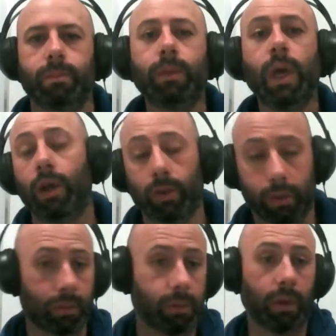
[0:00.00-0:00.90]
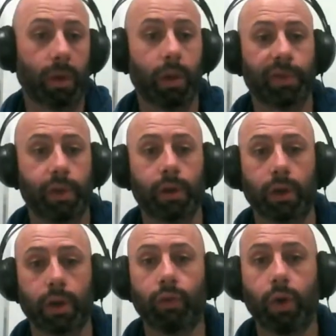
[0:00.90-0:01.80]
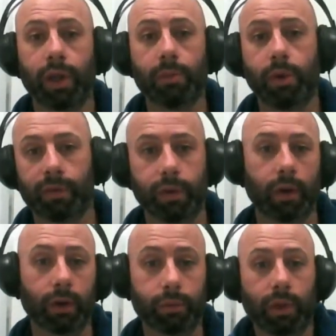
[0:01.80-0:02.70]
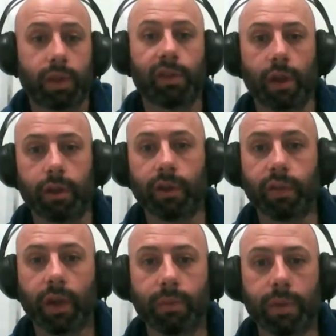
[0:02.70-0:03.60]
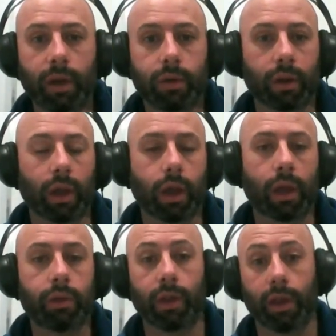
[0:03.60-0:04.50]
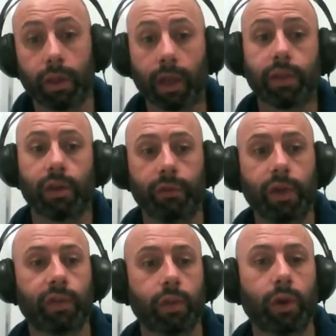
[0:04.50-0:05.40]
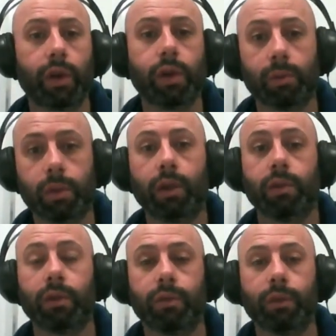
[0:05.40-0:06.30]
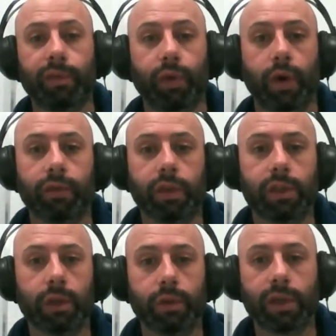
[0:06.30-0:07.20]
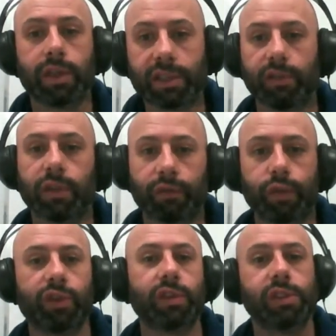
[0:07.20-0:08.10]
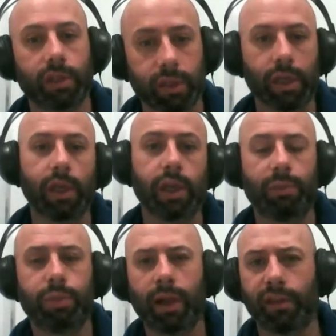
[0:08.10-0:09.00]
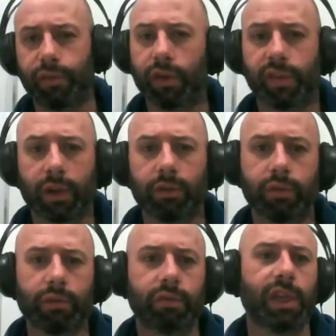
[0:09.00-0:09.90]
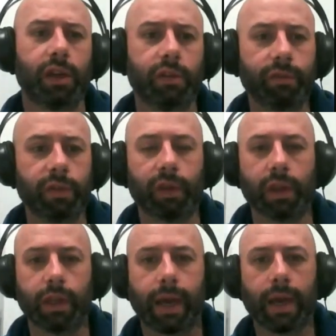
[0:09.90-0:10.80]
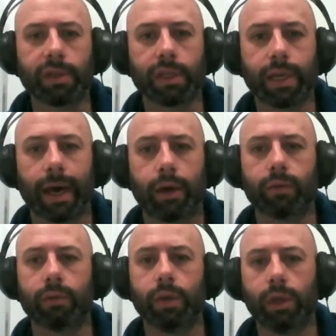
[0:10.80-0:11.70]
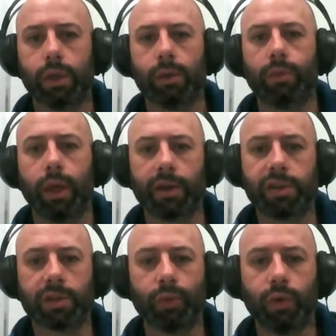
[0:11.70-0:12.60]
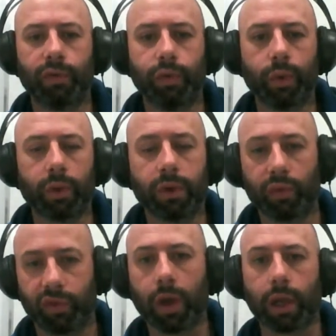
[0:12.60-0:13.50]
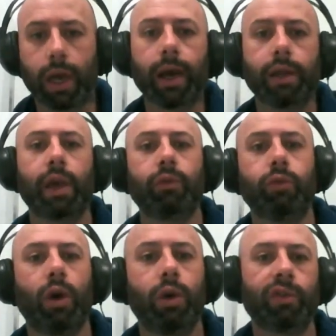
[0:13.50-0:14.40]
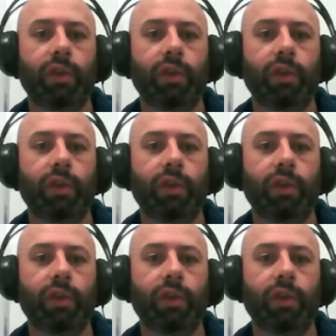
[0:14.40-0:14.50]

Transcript: No, look, I'm certainly not going to write him off and, he's out of the team now. They did invest a lot in him, giving him a 5-year deal, and he does have that versatility. He played his first 110, 15 games at Carlton, playing as a small forward, and was okay at that role.